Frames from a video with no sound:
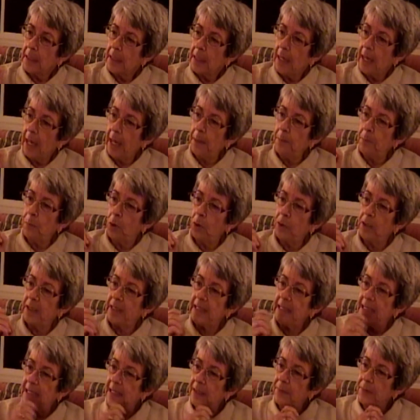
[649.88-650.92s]
I'm born on
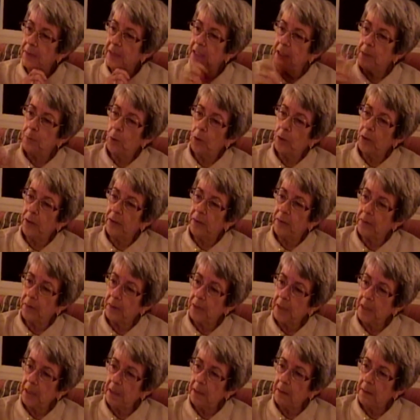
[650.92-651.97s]
the 11th, he's born on the
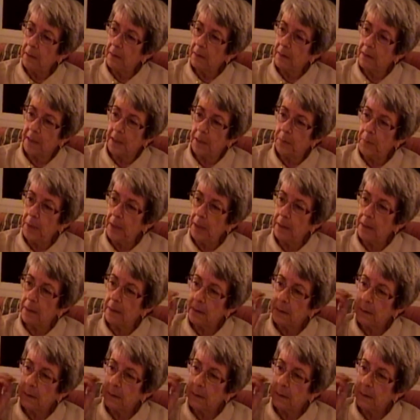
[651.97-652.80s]
13th, same year.